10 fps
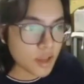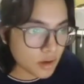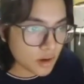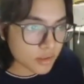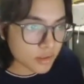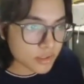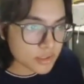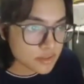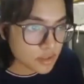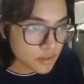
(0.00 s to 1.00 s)
R is
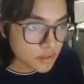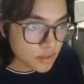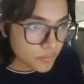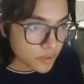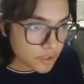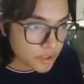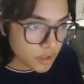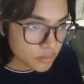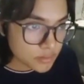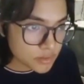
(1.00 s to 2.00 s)
done, we can now
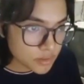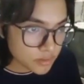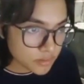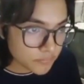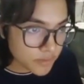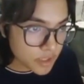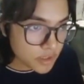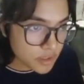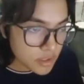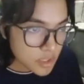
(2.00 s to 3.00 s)
consider V.
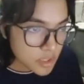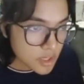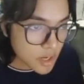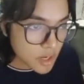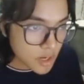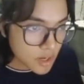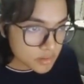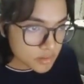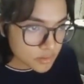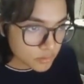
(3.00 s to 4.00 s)

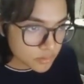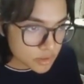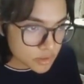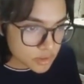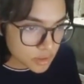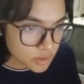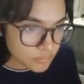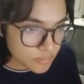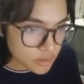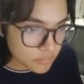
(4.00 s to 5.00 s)
So this is going to
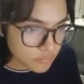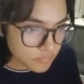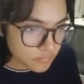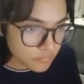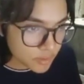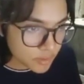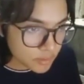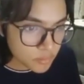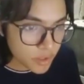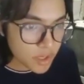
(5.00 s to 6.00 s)
be divide.
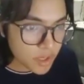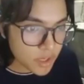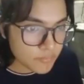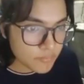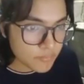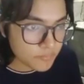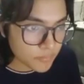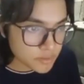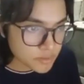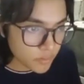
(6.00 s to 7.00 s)
So AB
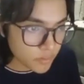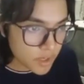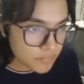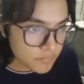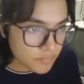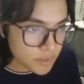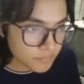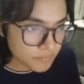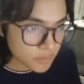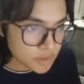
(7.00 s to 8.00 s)

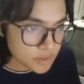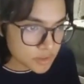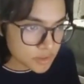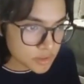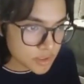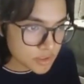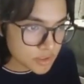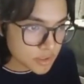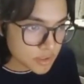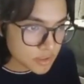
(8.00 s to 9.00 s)
plus
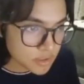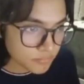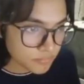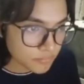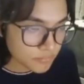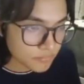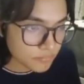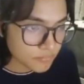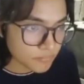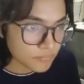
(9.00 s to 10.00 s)
CD
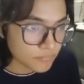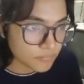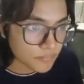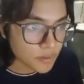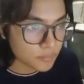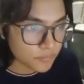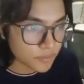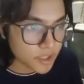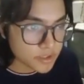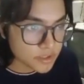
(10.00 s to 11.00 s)

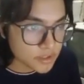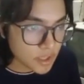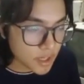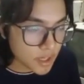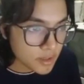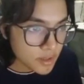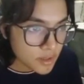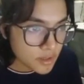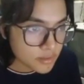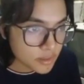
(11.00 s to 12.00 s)
multiplication sign,
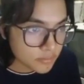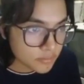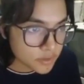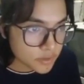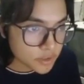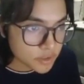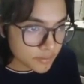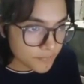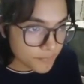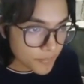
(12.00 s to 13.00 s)
then division sign.
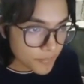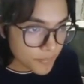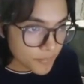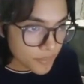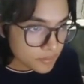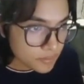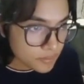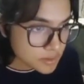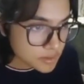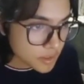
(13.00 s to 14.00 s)
This is going
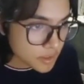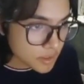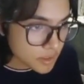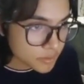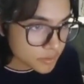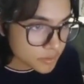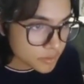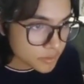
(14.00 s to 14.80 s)
to be our new L.